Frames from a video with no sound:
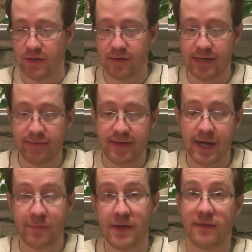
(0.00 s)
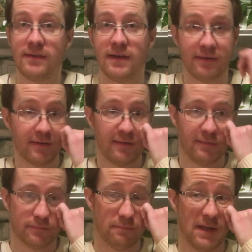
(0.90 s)
hazy IPAs together.
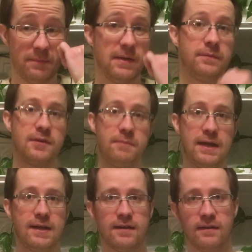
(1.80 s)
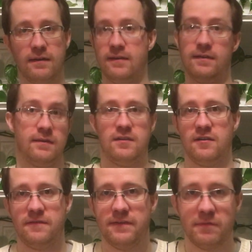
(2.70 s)
Might be able to make
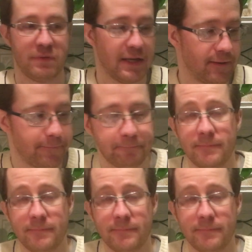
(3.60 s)
your favorite blend.